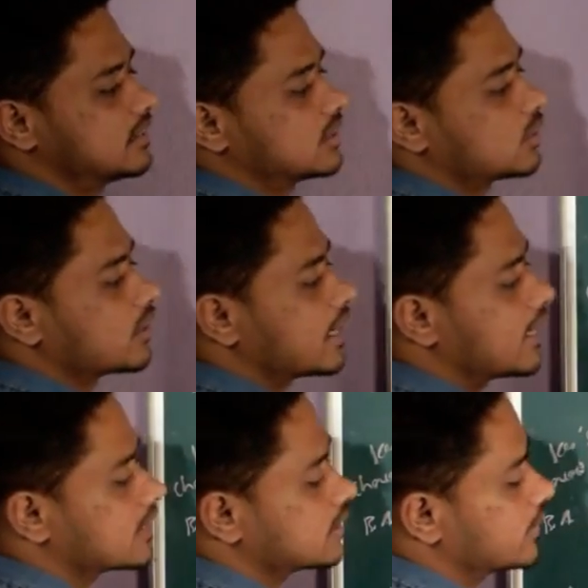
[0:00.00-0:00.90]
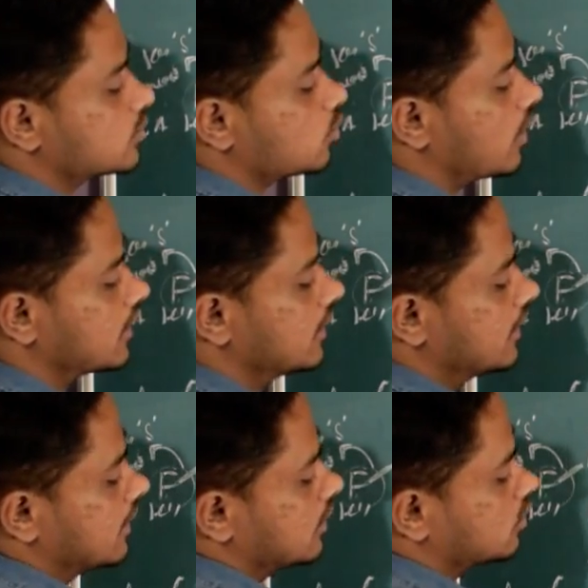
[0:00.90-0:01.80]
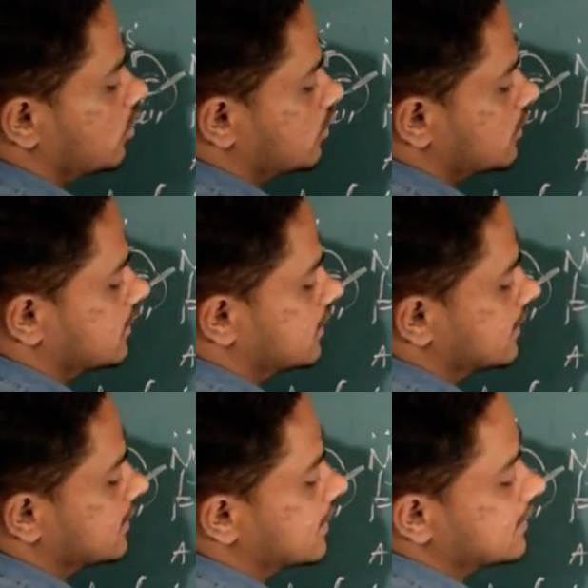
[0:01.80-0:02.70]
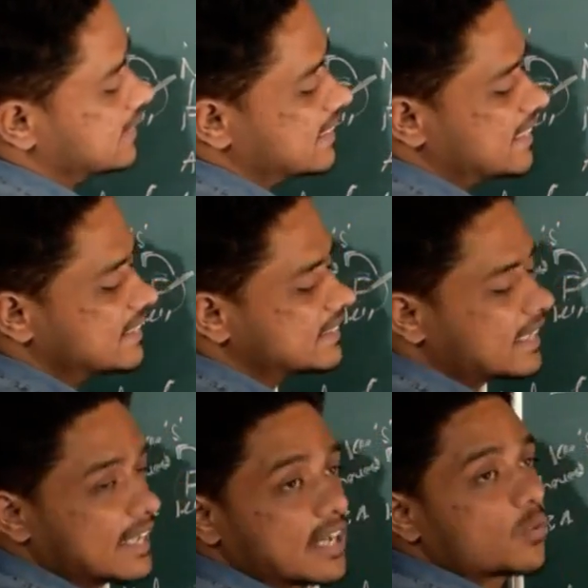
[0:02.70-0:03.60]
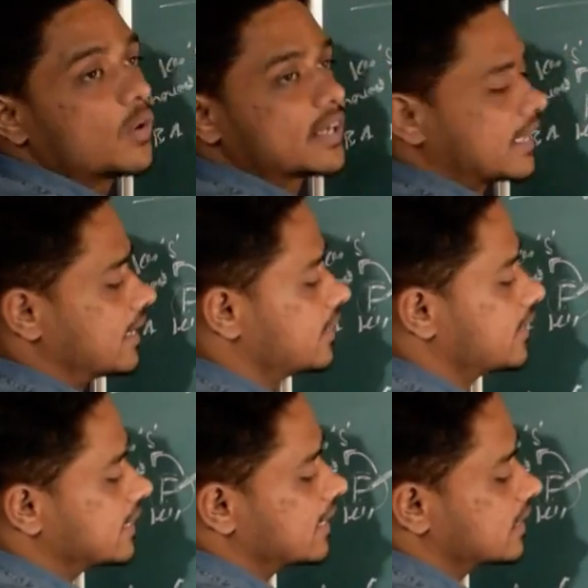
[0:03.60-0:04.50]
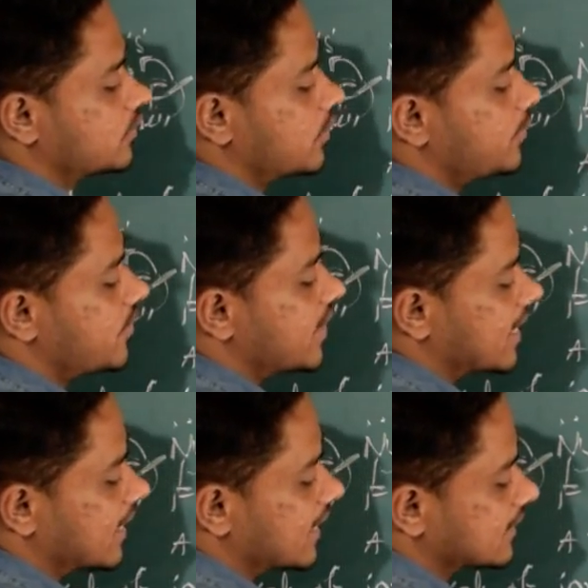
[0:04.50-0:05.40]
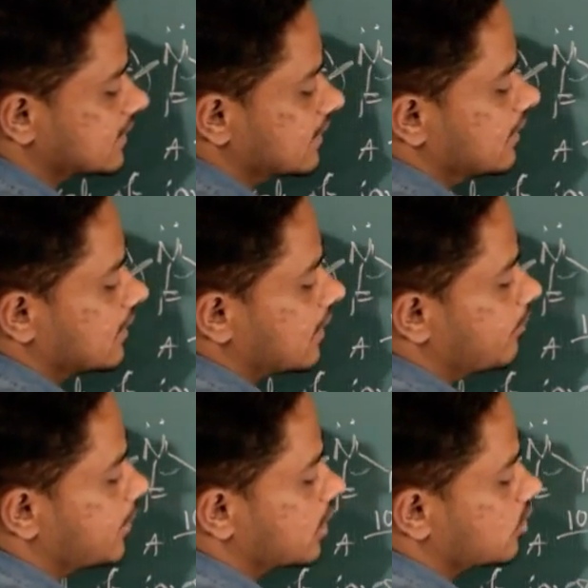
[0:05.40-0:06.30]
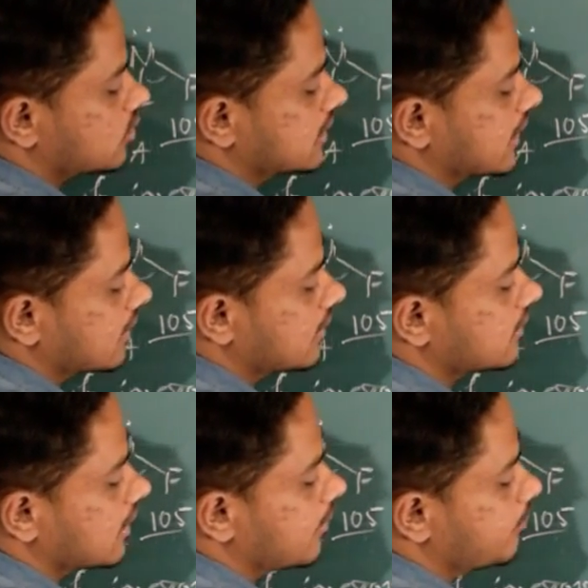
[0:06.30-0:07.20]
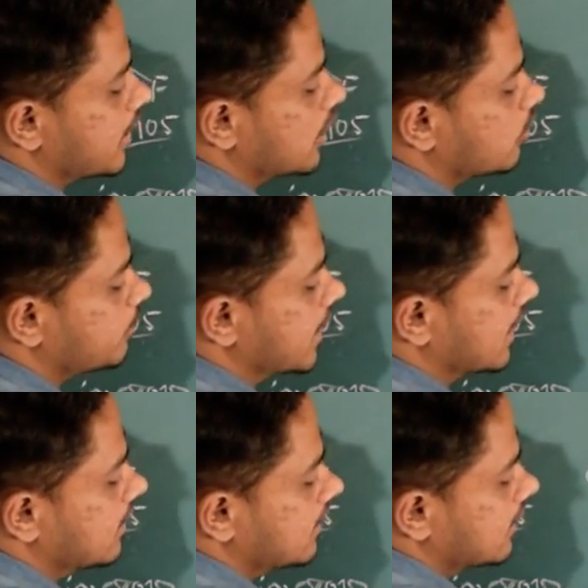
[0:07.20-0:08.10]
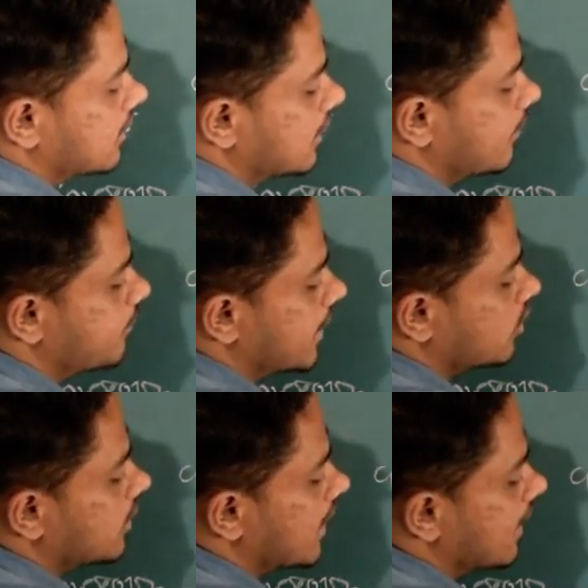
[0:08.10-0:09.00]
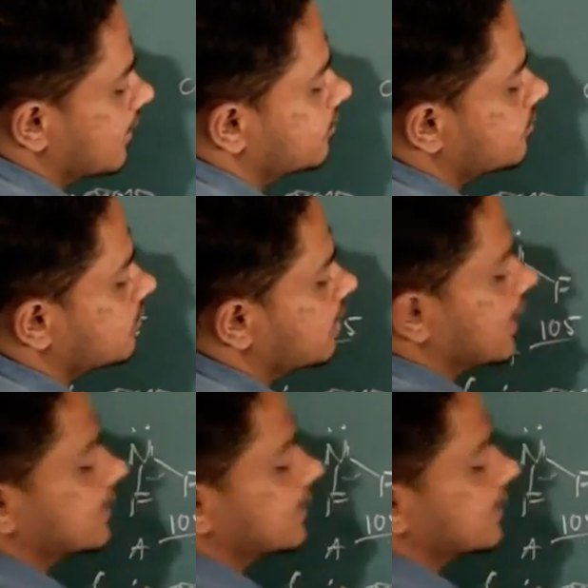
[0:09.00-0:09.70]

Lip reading: So energy means what? So since it is easily inverted, its energy will be very less compared to C, compared to B, compared to A, like